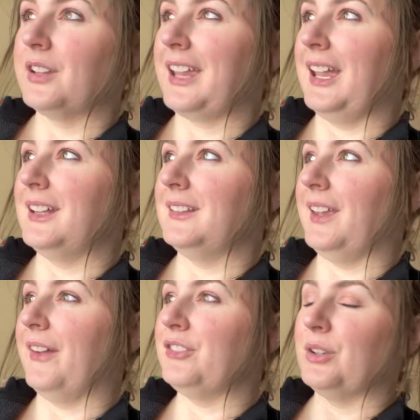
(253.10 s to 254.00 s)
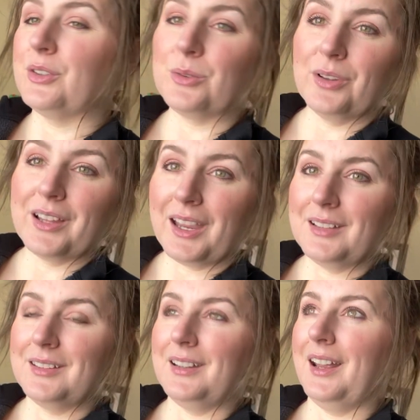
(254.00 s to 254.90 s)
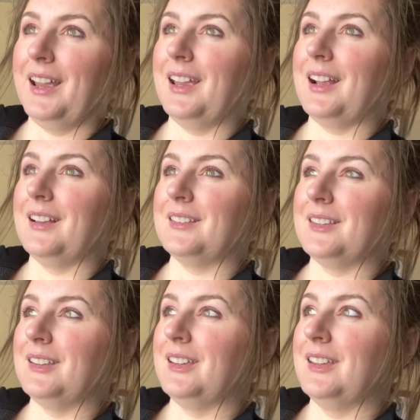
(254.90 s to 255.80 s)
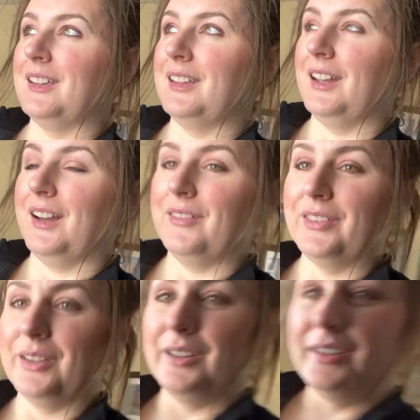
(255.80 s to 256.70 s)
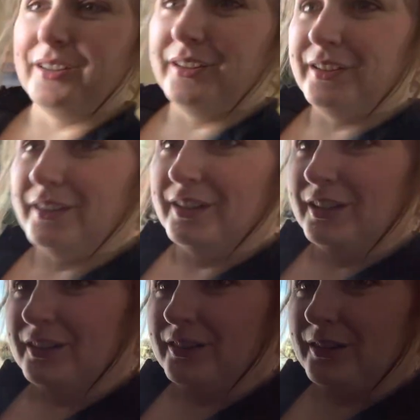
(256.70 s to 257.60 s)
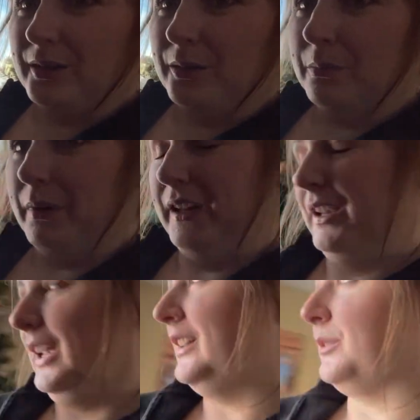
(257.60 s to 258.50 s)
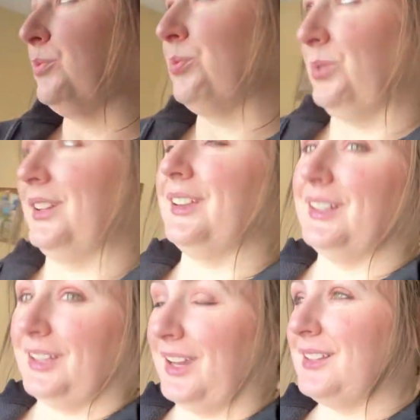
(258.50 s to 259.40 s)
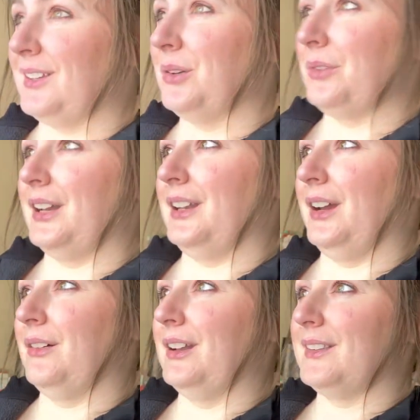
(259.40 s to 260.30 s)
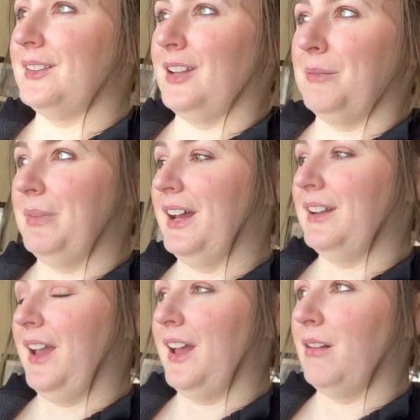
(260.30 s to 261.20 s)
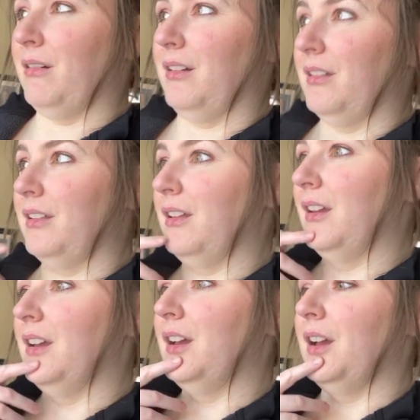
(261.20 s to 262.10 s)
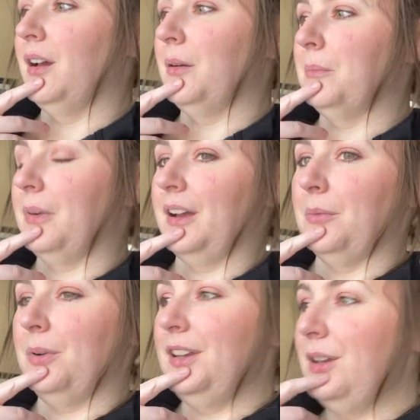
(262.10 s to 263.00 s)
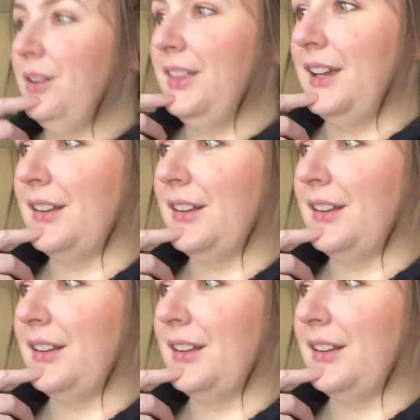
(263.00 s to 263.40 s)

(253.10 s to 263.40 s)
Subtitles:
The kids have no school again today because of the snow, but it's really nice out right now. It's not bad at all. But what do you think?